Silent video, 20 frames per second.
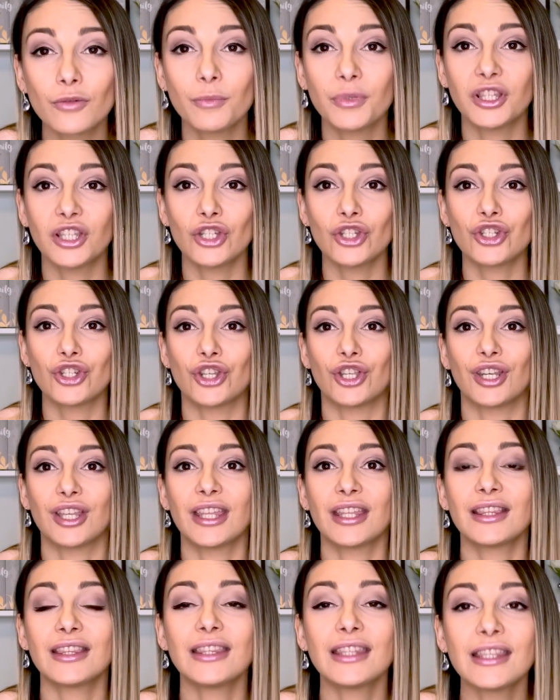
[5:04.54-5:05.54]
repetition,
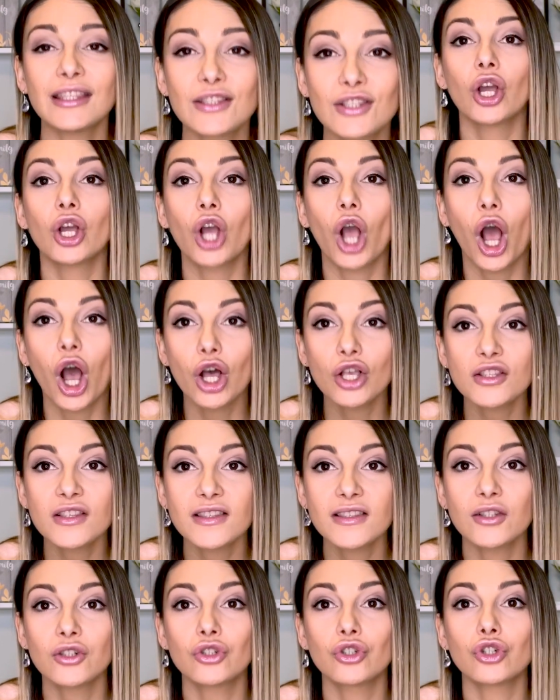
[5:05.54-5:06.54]
it needs
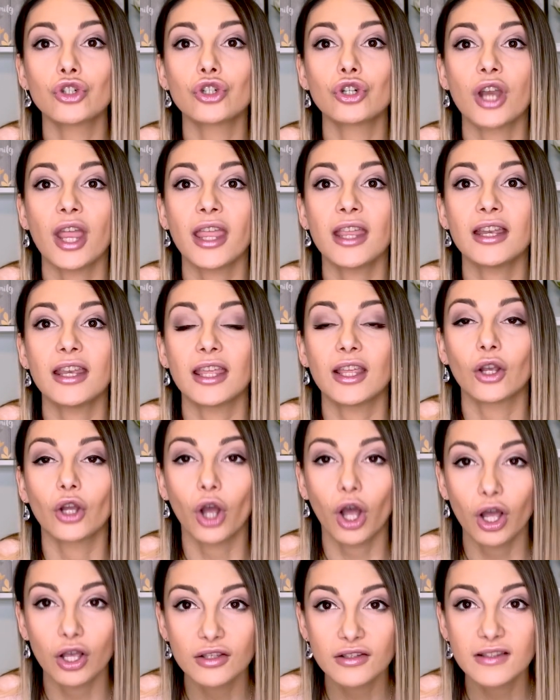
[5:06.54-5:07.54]
constant training,
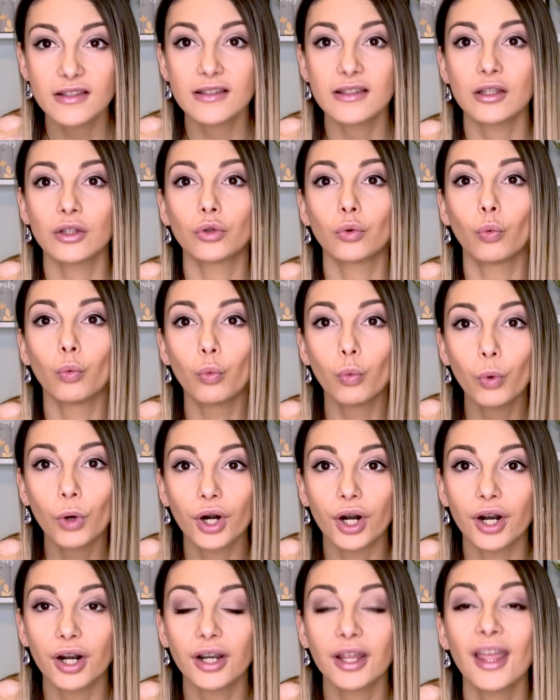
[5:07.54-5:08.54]
constant
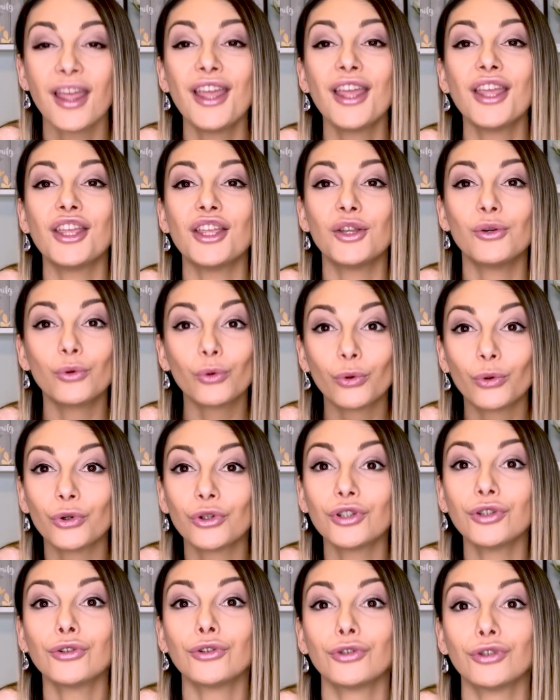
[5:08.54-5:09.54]
work in
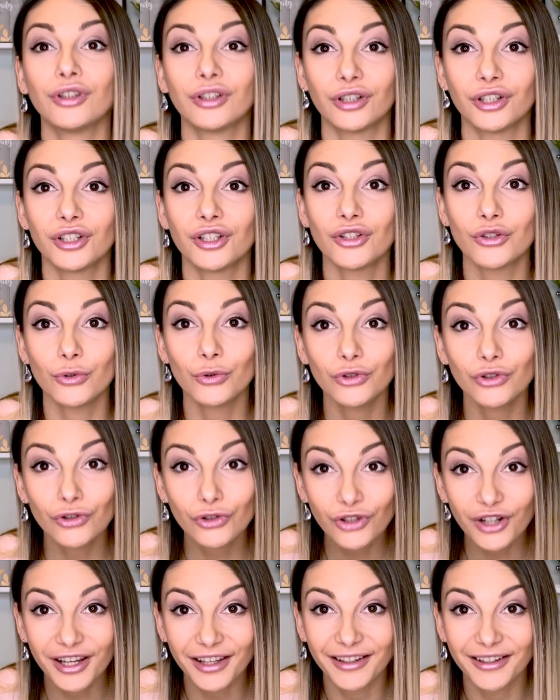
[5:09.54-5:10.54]
order to learn a new
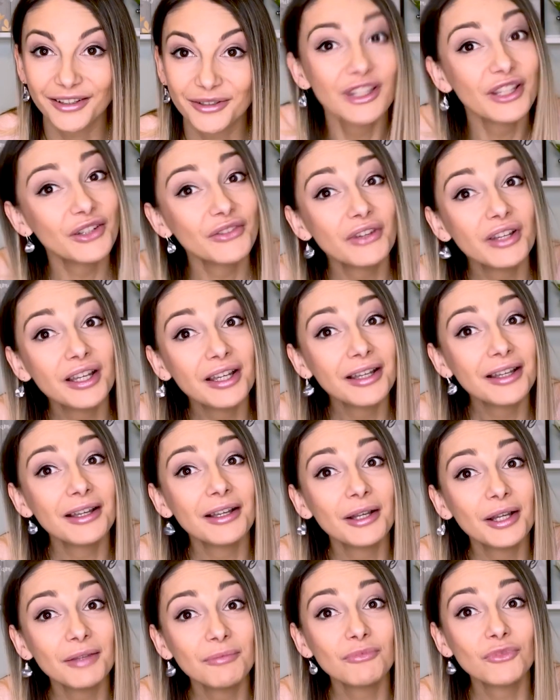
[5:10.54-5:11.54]
trick. Think of
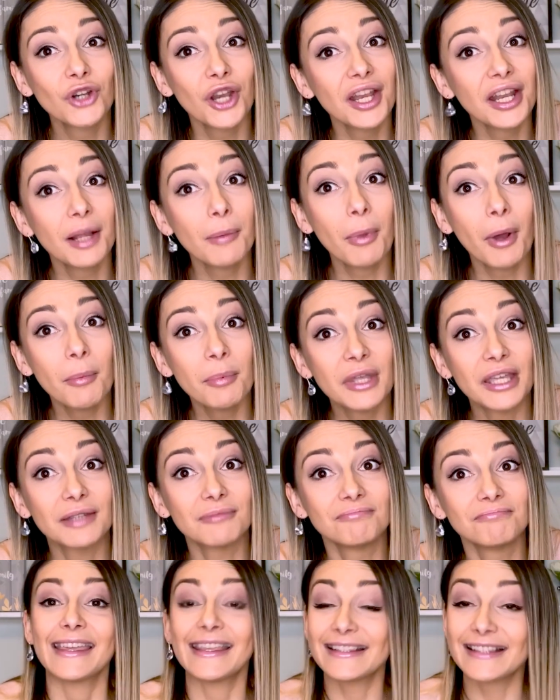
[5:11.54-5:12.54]
training a puppy.
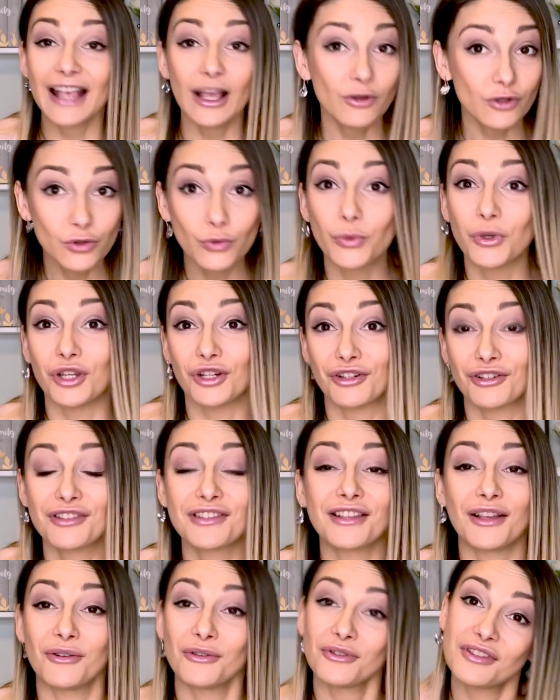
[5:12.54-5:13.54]
It sounds weird,
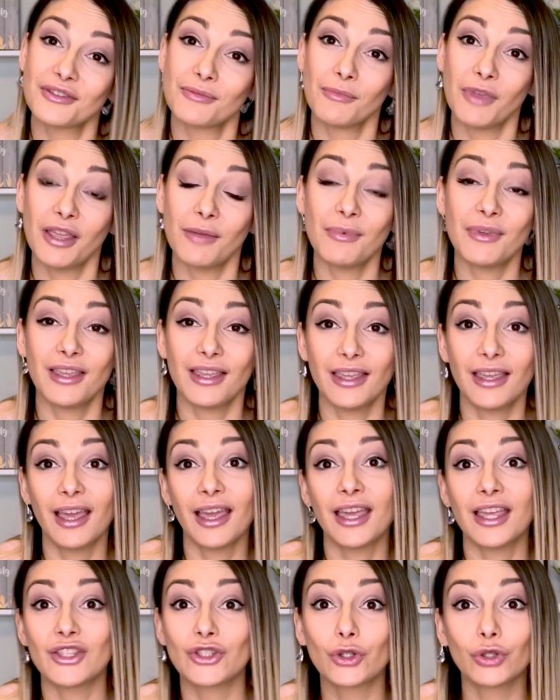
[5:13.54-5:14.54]
maybe
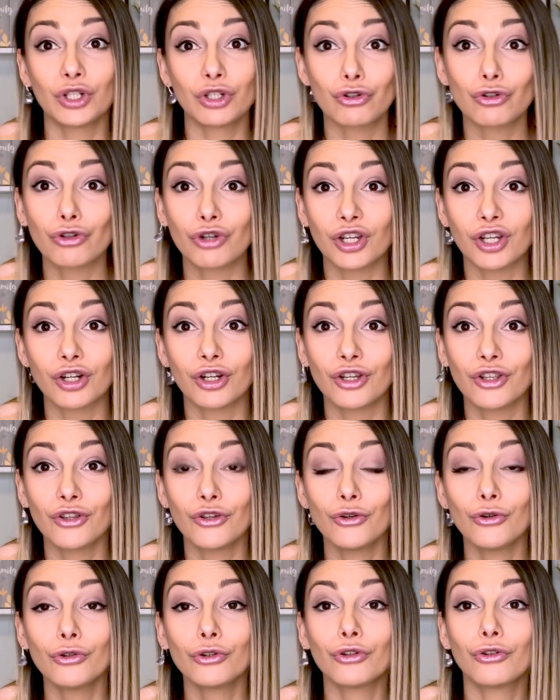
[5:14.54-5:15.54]
it's gonna trigger
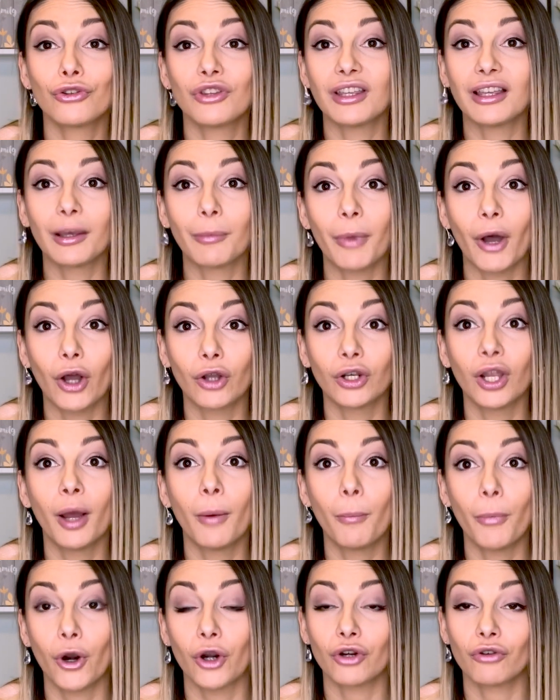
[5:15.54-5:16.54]
you to think about
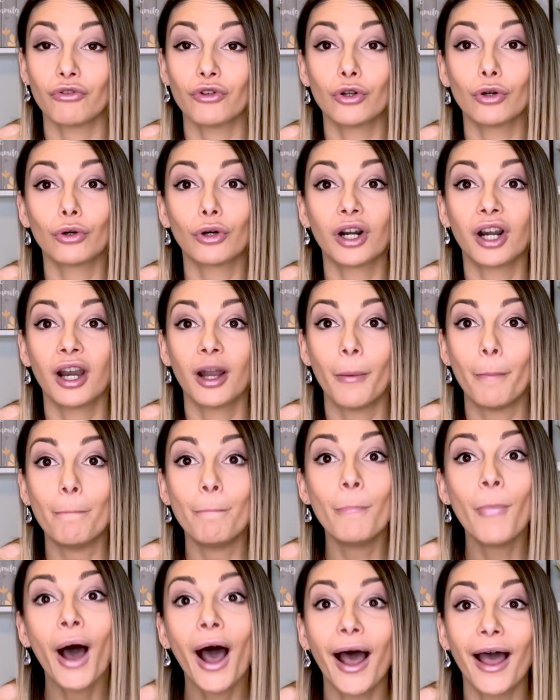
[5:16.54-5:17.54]
part of your
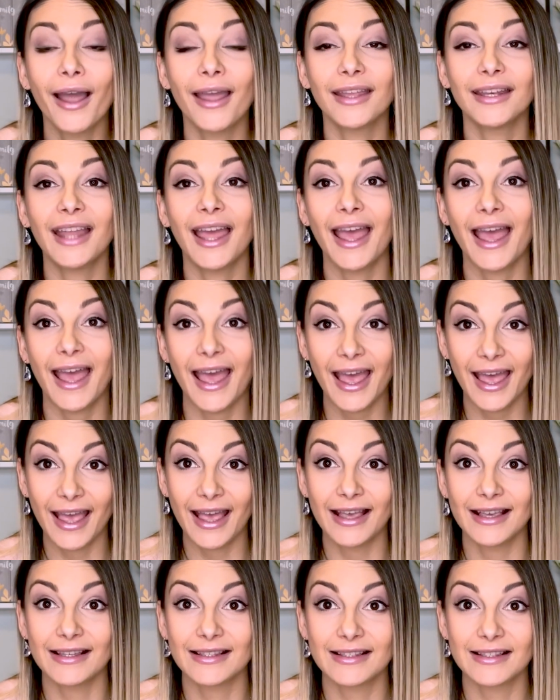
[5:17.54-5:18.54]
mind
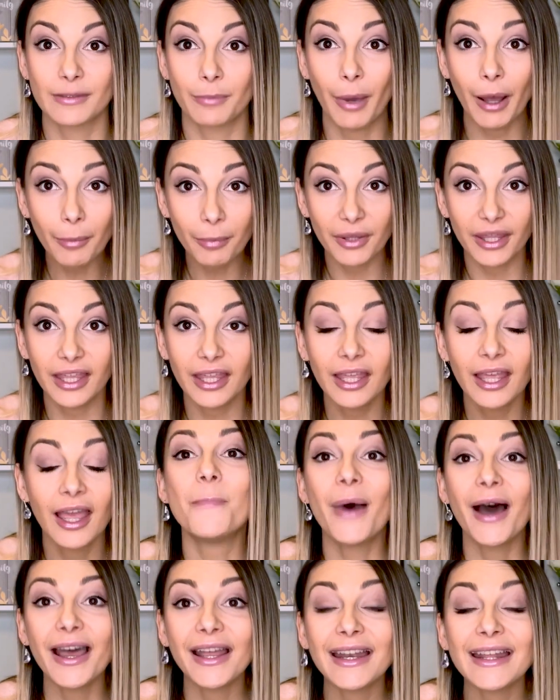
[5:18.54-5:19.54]
as a puppy,
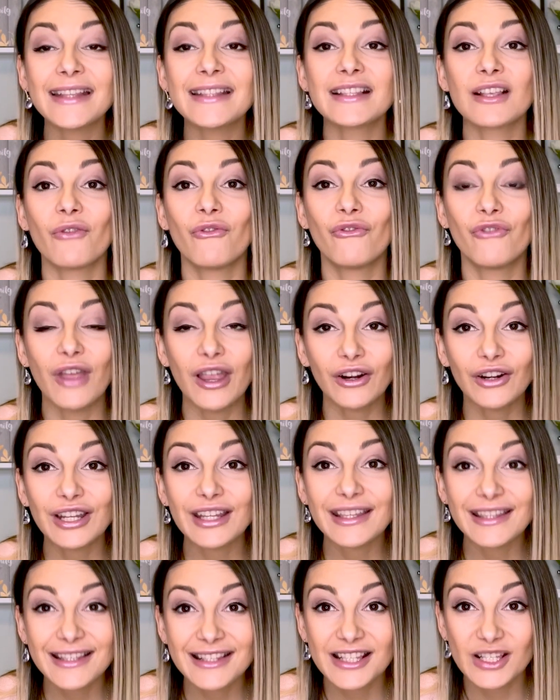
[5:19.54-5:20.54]
but it's a very
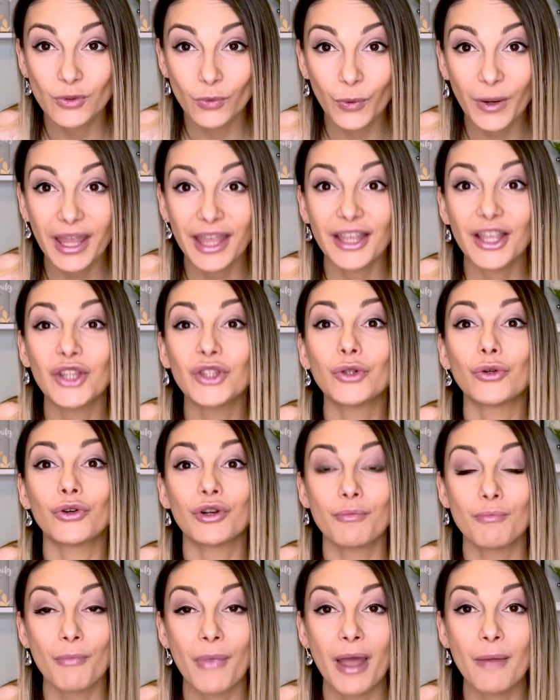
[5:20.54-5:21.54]
easy way to
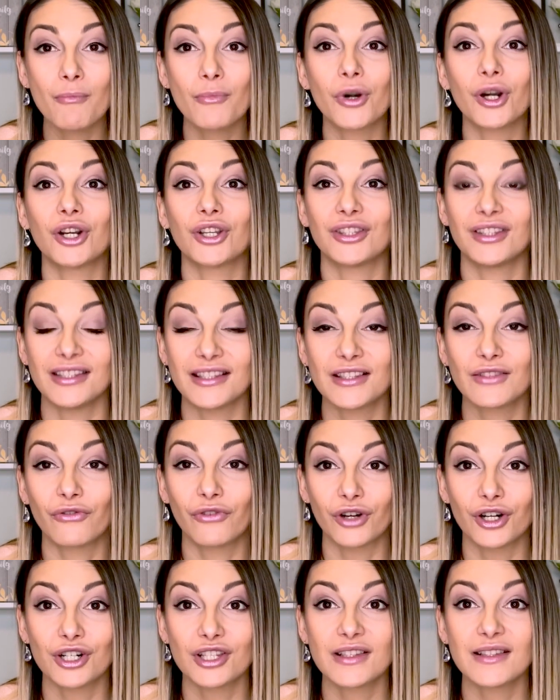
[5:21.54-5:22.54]
remember this
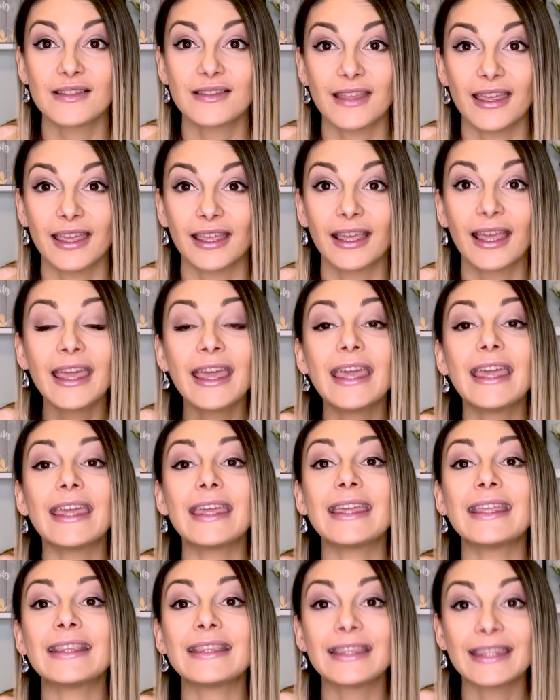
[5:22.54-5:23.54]
first thing.
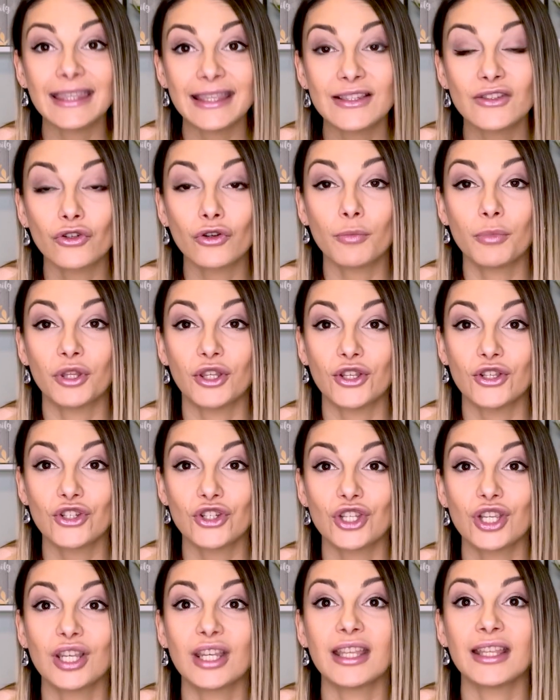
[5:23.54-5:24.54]
It needs
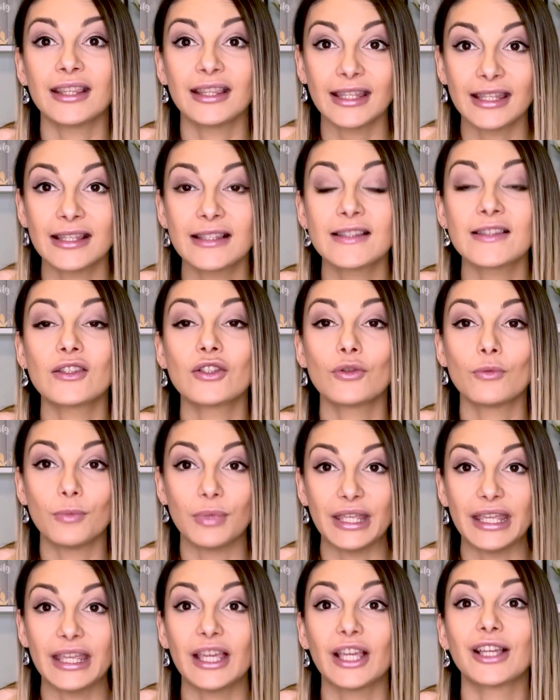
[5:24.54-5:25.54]
repetition, it needs to
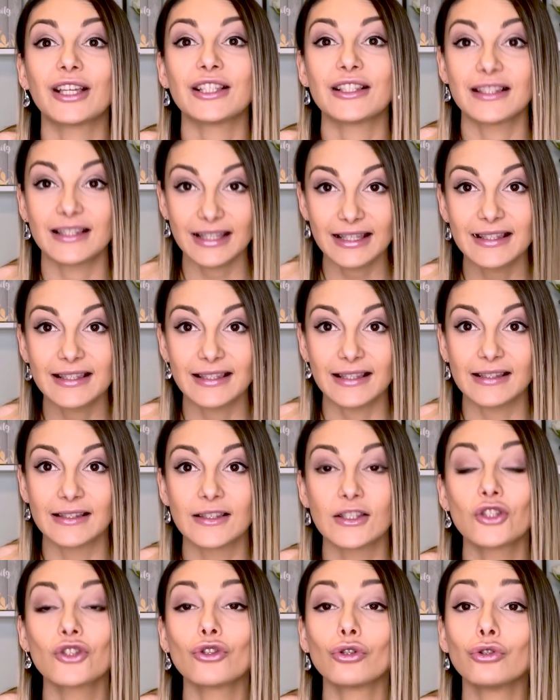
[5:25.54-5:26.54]
be consistent.
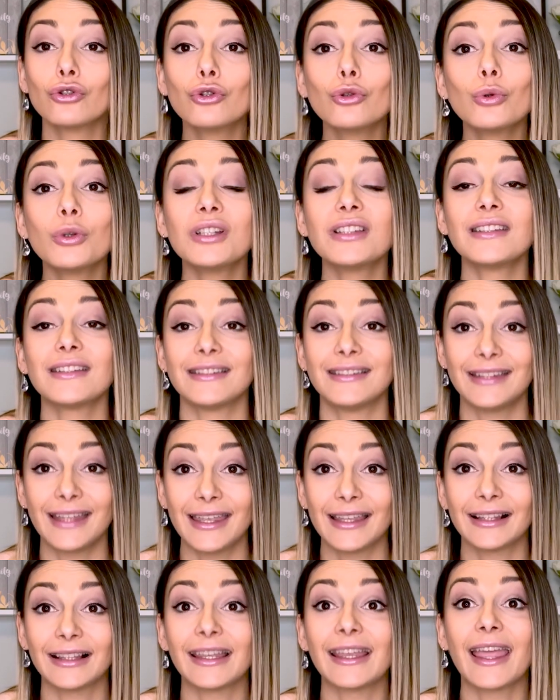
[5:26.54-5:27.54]
So do it
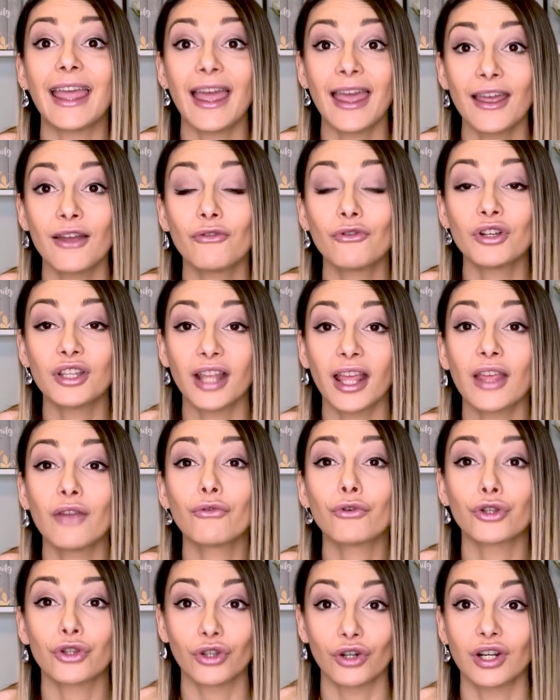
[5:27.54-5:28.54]
daily, every day
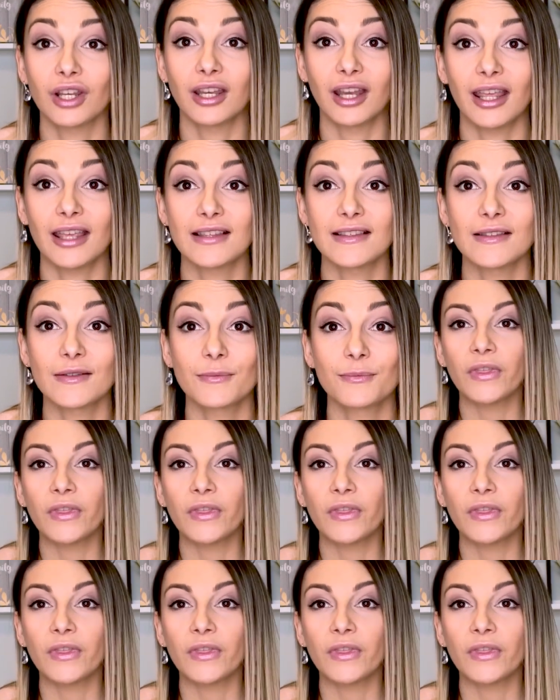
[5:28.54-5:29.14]
for 30 days.